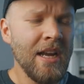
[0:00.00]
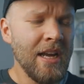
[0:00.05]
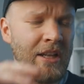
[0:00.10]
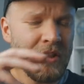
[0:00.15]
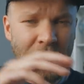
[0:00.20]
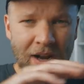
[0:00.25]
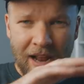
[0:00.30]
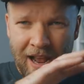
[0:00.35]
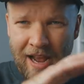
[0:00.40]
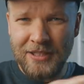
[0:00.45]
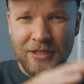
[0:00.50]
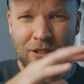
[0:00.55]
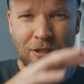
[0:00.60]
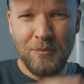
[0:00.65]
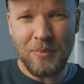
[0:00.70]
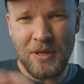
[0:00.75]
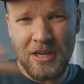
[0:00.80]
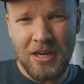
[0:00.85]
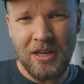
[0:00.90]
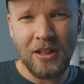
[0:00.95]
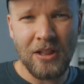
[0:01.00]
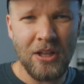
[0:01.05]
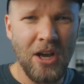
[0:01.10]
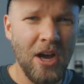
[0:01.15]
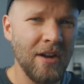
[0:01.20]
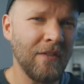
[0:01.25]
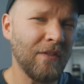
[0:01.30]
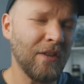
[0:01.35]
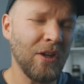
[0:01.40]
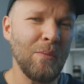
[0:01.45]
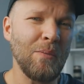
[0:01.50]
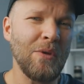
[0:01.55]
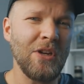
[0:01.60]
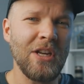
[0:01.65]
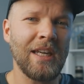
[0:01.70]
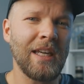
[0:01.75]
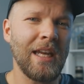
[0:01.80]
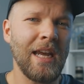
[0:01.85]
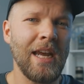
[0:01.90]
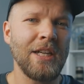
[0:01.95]
There has to be a lot of
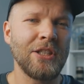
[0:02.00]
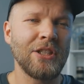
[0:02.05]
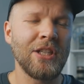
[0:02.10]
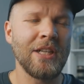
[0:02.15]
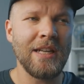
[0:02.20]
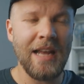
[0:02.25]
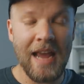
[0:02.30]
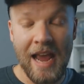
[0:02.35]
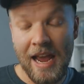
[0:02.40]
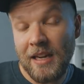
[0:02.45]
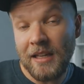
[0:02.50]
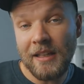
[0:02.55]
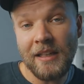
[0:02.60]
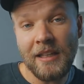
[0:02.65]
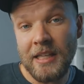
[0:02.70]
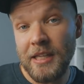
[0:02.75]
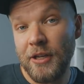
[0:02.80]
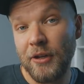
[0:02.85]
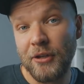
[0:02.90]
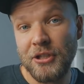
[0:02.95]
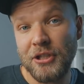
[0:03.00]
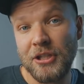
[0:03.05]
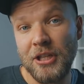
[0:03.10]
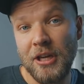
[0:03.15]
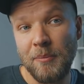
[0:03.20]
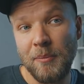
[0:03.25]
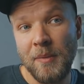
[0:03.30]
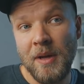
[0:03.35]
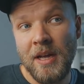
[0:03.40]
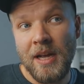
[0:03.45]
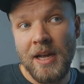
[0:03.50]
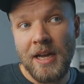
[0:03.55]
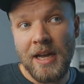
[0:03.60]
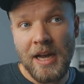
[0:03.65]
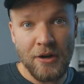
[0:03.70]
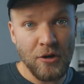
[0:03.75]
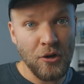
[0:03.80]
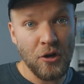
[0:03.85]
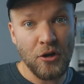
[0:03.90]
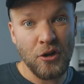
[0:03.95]
communication and leadership
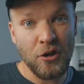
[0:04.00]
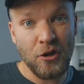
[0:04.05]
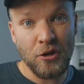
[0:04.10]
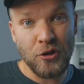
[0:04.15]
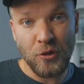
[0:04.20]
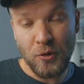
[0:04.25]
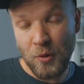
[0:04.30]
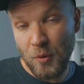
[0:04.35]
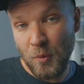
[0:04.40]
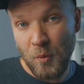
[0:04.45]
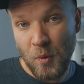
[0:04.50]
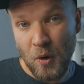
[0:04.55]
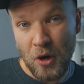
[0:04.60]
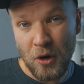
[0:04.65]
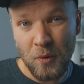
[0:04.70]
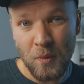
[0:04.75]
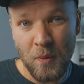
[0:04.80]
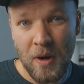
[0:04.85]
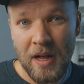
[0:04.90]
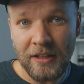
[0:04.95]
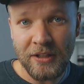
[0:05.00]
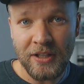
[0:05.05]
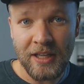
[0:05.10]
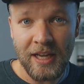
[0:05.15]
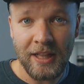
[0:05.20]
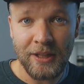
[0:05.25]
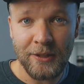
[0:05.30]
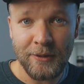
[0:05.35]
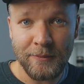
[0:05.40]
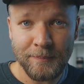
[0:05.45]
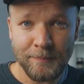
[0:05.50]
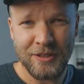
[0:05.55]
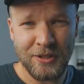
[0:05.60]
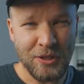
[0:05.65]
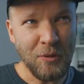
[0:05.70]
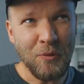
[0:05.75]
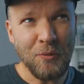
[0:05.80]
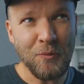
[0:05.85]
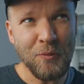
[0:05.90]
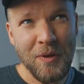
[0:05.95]
in order to work well together.
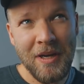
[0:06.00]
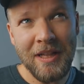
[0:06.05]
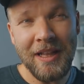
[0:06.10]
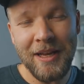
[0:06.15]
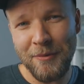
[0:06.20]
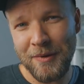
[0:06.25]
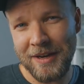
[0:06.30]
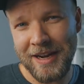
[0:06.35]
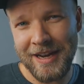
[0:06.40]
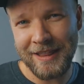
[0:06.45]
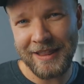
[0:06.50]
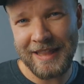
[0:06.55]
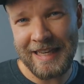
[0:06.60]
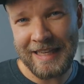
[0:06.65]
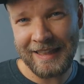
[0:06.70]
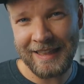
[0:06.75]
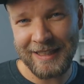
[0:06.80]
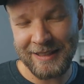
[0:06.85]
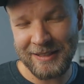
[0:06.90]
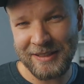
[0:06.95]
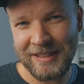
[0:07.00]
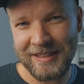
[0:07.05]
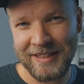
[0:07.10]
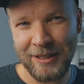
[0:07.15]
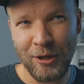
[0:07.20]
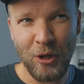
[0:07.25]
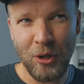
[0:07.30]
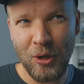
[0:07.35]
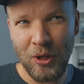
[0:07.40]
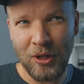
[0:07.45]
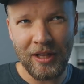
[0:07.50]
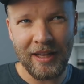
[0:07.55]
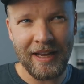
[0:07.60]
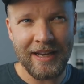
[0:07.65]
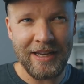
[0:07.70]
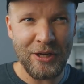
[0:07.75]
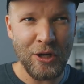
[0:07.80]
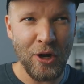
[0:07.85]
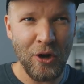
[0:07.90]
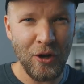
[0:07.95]
So really what I think this whole, uh,
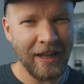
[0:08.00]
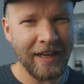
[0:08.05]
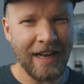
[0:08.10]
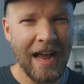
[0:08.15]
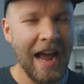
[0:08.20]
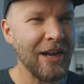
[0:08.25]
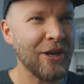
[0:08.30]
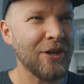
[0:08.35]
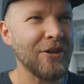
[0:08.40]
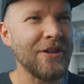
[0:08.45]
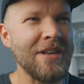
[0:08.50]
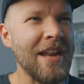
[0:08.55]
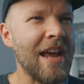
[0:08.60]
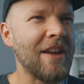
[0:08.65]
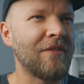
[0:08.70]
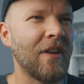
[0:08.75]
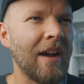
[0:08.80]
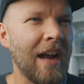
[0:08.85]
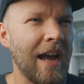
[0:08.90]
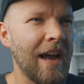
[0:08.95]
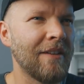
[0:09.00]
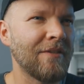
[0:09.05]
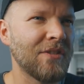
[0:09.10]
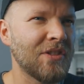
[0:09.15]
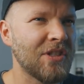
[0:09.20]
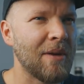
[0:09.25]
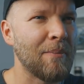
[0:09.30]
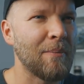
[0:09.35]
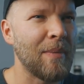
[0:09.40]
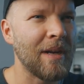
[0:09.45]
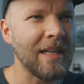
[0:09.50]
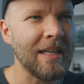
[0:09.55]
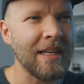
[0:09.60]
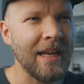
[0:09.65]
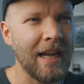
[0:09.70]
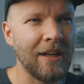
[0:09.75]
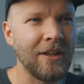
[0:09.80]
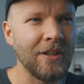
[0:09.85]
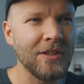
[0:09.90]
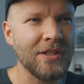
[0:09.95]
you know, like I could never have somebody
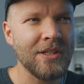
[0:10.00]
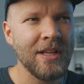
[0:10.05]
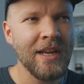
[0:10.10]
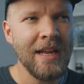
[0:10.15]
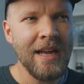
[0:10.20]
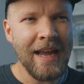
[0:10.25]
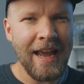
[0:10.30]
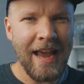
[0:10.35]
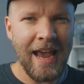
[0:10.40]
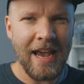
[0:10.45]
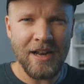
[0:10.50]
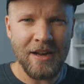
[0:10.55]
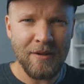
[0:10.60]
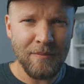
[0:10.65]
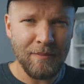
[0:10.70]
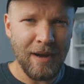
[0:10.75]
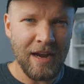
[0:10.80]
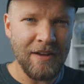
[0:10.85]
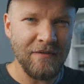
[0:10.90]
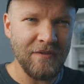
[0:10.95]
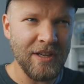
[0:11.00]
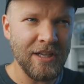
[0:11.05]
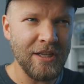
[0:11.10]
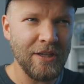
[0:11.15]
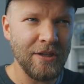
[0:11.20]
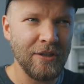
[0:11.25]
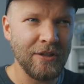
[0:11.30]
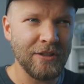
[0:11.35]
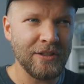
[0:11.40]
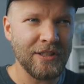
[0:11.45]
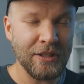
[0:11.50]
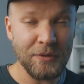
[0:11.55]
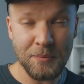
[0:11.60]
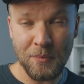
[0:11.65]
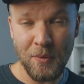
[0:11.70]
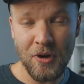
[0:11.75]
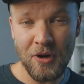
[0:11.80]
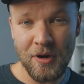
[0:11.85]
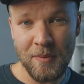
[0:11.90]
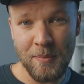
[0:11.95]
else edit my videos. It's
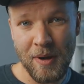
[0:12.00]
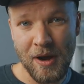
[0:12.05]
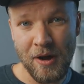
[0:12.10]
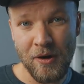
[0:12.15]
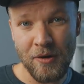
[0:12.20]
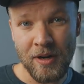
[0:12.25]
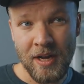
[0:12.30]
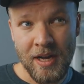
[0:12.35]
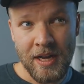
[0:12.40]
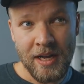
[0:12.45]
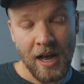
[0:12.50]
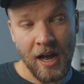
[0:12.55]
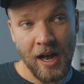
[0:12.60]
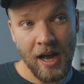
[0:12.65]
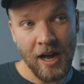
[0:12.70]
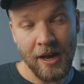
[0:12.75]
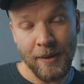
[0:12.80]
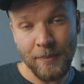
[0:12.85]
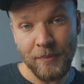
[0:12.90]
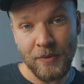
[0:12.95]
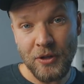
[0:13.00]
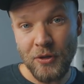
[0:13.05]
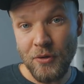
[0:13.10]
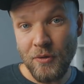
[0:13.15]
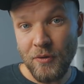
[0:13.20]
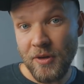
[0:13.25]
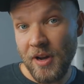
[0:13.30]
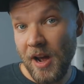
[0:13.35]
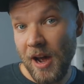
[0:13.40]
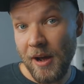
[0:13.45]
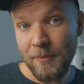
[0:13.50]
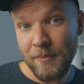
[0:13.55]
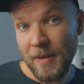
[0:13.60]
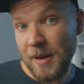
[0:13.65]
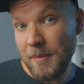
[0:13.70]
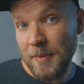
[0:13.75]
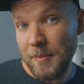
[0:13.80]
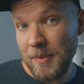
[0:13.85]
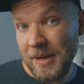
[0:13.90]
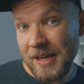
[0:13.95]
more about um, you not
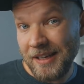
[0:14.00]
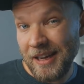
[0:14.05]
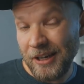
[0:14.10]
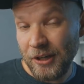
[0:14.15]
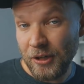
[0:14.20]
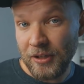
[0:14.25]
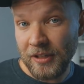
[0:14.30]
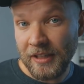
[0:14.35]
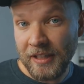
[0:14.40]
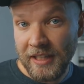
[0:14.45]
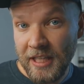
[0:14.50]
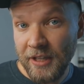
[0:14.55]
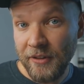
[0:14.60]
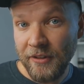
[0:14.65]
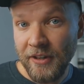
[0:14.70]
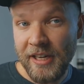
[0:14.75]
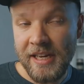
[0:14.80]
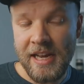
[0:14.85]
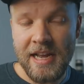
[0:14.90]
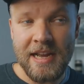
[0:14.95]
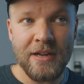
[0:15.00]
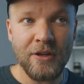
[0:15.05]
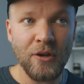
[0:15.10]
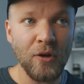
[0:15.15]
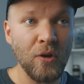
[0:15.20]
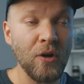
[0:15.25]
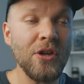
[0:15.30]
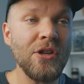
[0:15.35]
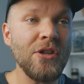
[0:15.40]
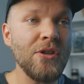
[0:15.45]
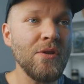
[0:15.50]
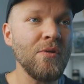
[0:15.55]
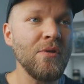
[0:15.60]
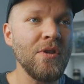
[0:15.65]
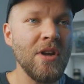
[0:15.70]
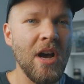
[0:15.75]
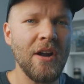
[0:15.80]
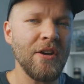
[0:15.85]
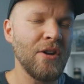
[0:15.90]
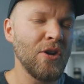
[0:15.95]
maybe being a good leader yet or you
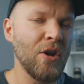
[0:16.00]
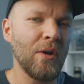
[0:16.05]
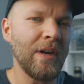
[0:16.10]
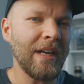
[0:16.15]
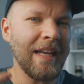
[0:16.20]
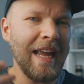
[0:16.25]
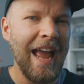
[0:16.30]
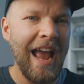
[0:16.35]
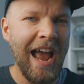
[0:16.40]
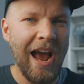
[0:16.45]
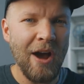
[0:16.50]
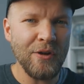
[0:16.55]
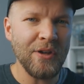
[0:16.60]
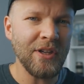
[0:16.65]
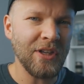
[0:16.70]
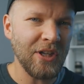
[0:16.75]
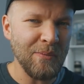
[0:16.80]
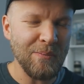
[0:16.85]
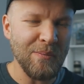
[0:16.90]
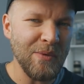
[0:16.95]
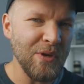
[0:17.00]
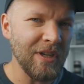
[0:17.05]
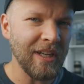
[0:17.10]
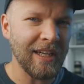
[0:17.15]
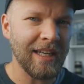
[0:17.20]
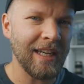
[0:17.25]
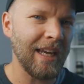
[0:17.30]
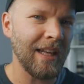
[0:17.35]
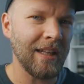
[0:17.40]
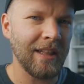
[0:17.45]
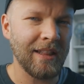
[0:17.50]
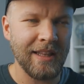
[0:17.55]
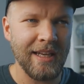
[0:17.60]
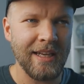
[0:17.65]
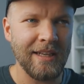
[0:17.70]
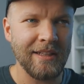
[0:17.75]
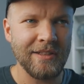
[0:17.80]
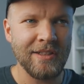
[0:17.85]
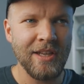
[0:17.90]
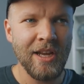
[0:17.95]
not knowing how to communicate
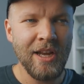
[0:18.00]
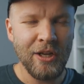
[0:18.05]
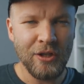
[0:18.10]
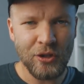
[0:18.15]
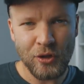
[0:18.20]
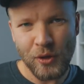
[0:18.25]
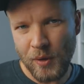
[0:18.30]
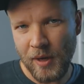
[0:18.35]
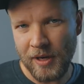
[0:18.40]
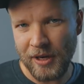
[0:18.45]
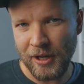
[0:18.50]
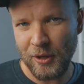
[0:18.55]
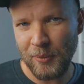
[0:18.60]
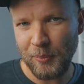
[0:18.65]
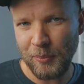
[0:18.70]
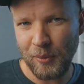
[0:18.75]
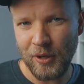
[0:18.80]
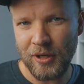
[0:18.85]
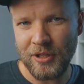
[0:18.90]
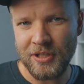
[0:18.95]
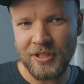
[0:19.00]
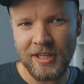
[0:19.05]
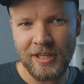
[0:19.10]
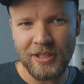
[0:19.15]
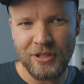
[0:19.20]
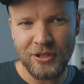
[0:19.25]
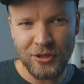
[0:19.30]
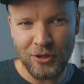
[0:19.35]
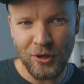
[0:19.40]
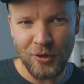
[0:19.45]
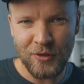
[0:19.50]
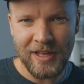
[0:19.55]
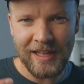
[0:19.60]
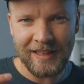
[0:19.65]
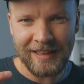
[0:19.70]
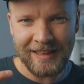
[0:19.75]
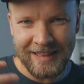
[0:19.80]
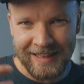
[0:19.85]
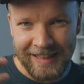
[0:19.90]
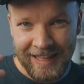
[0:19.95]
things to another person so
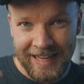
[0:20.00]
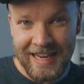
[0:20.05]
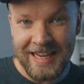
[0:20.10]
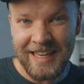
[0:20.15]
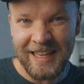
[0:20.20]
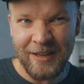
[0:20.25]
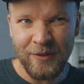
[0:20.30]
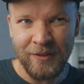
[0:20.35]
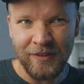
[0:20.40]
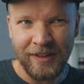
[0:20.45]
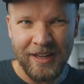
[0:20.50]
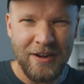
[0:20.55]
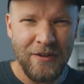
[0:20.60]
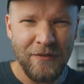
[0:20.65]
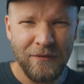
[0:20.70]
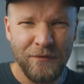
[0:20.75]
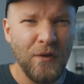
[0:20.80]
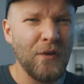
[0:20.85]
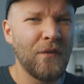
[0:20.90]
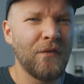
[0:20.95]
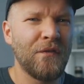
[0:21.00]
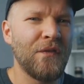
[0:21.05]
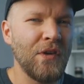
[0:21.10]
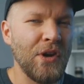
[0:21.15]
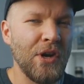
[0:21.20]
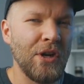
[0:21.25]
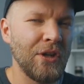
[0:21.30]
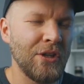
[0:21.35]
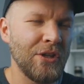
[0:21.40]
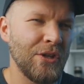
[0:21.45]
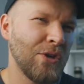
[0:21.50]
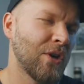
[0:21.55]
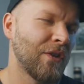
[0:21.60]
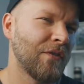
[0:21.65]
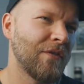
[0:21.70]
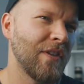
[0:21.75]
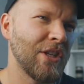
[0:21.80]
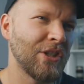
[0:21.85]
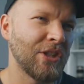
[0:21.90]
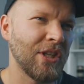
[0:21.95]
that they can kind of fulfill your
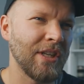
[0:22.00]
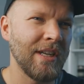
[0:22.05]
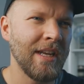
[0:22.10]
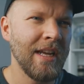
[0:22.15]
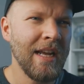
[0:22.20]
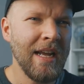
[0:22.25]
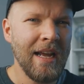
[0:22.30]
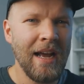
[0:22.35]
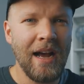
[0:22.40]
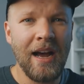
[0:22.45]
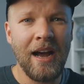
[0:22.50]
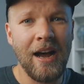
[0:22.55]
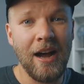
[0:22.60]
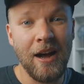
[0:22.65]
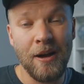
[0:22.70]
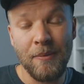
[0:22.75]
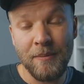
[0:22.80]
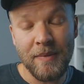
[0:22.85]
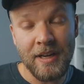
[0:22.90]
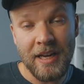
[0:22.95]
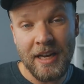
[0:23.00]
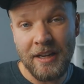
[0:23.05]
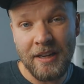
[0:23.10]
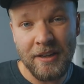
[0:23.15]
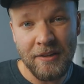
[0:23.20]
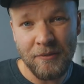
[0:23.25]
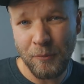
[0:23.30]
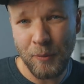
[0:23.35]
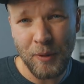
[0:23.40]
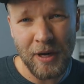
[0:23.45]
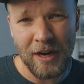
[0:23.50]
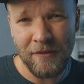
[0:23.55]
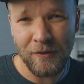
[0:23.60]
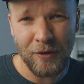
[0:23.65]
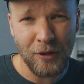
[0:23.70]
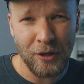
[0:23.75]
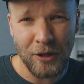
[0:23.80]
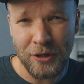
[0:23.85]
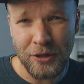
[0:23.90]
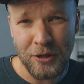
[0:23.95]
vision um, in
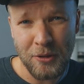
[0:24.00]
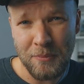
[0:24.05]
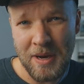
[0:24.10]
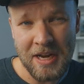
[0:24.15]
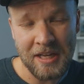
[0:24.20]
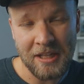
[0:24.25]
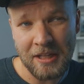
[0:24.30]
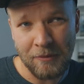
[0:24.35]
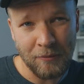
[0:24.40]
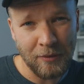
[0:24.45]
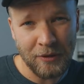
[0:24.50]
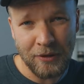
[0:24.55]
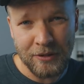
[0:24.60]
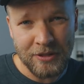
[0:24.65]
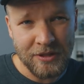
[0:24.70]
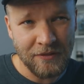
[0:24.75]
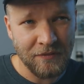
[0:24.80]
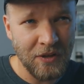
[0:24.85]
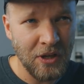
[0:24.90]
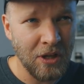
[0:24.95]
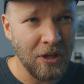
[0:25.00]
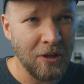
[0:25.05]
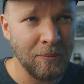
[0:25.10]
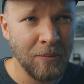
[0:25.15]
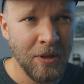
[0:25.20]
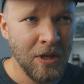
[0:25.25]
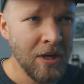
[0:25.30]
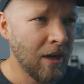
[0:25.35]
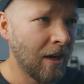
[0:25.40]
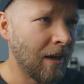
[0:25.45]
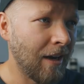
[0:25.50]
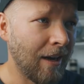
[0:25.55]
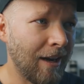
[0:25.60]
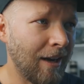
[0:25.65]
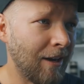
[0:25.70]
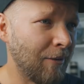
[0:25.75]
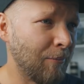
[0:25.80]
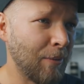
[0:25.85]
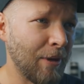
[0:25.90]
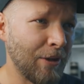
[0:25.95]
whatever you're making, whether it's a film,
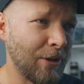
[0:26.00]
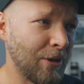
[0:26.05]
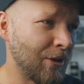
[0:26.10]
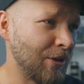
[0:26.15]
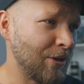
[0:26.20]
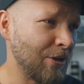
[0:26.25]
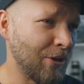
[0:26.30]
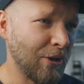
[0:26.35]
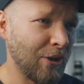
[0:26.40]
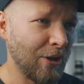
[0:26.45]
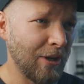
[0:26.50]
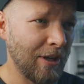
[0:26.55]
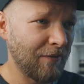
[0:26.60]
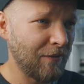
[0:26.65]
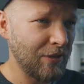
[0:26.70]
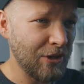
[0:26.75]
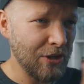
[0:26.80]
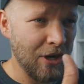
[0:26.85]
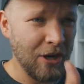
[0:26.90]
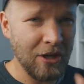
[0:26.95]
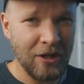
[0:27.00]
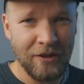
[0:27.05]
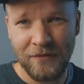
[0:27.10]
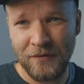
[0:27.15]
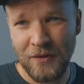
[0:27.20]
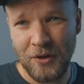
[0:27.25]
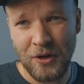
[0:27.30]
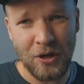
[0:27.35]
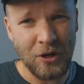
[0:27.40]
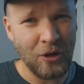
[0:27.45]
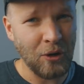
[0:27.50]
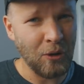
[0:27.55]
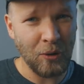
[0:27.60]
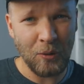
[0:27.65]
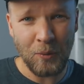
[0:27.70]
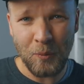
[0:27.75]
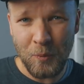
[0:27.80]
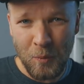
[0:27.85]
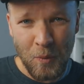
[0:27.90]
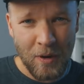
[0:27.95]
uh, whether you're a photographer
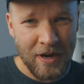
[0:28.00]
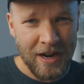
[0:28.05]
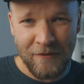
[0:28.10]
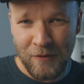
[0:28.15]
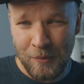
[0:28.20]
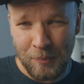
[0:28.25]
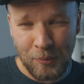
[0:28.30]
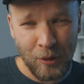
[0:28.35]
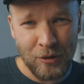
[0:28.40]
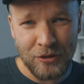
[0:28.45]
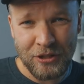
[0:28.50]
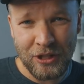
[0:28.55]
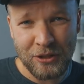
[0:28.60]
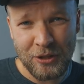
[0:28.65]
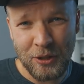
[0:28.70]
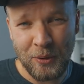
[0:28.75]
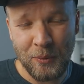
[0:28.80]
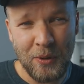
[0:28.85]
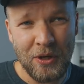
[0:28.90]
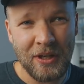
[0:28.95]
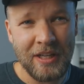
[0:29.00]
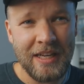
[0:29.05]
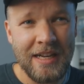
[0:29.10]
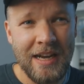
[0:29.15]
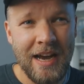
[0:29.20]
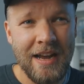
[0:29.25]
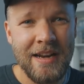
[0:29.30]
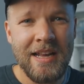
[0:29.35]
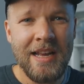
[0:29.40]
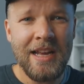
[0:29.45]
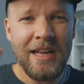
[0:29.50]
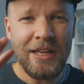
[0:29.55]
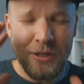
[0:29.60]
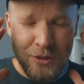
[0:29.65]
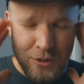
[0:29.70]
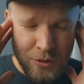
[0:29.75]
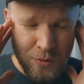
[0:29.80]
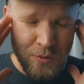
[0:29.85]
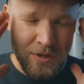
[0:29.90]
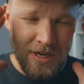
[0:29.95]
or whatever project you're working on.
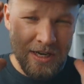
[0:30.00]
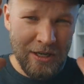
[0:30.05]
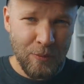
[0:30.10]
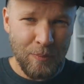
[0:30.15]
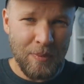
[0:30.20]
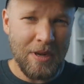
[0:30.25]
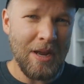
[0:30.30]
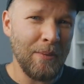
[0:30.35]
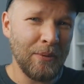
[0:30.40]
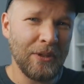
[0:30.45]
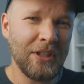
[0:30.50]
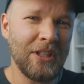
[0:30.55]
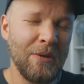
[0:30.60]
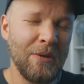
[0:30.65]
You need to be able to